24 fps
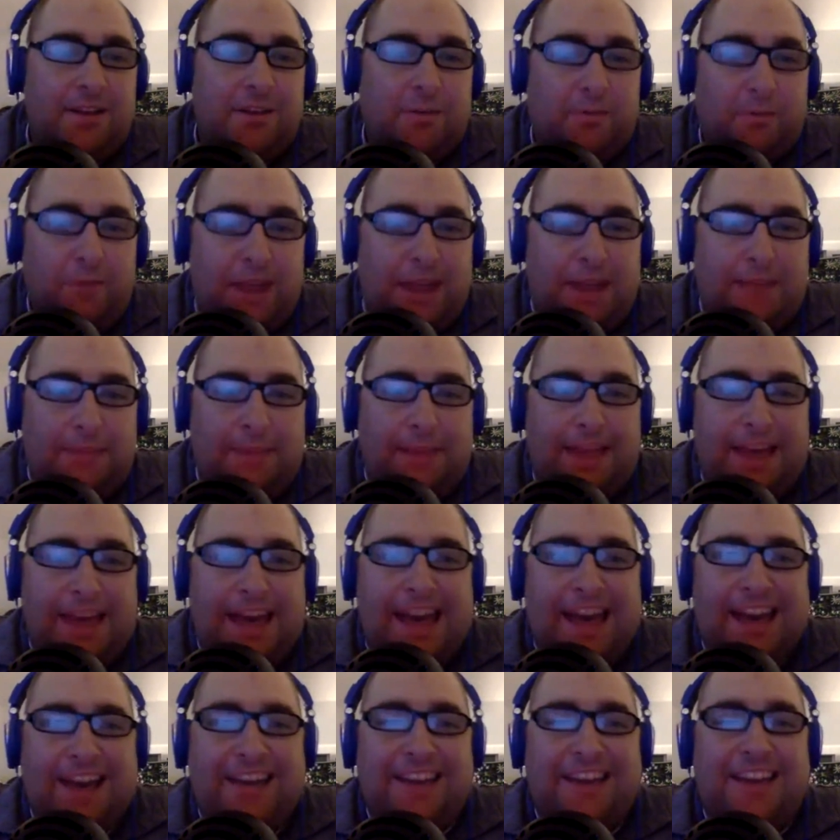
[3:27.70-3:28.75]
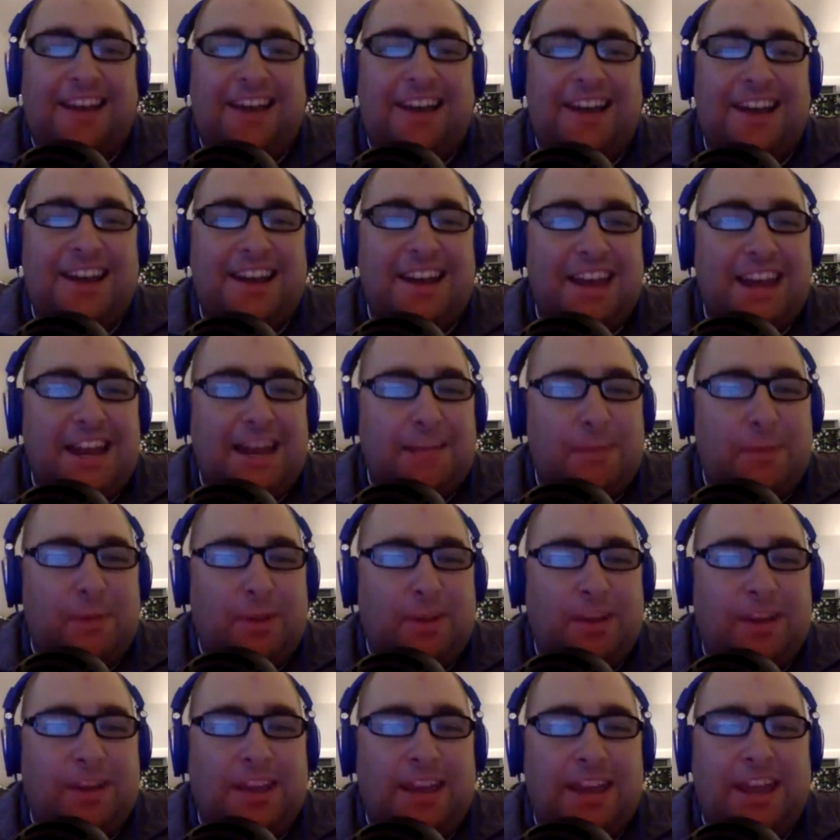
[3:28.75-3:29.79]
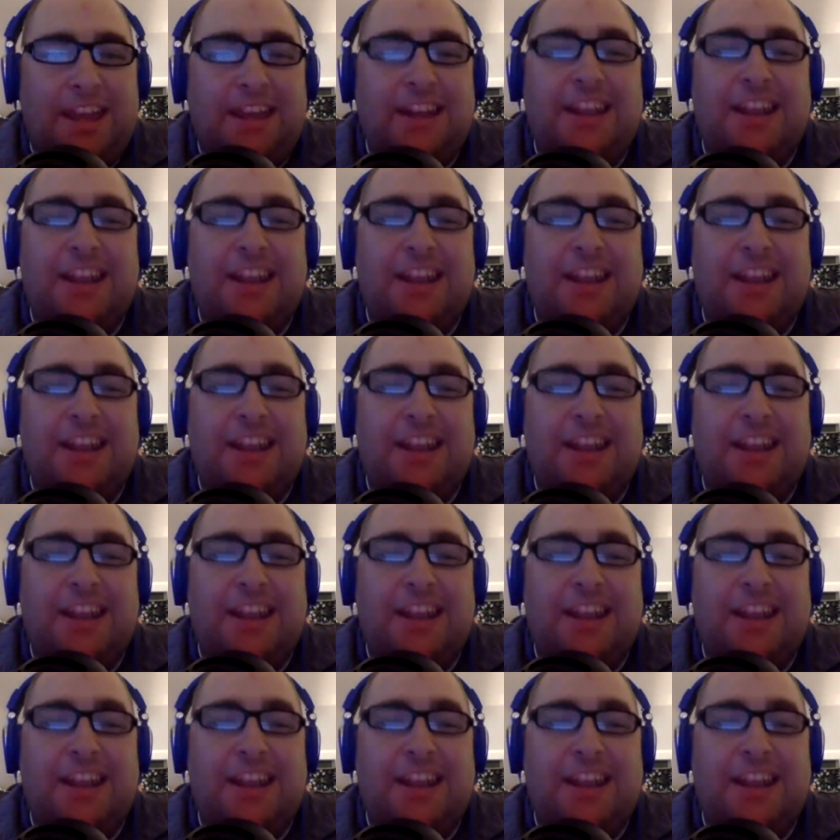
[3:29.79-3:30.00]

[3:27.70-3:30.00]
Ray Black, unhittable again,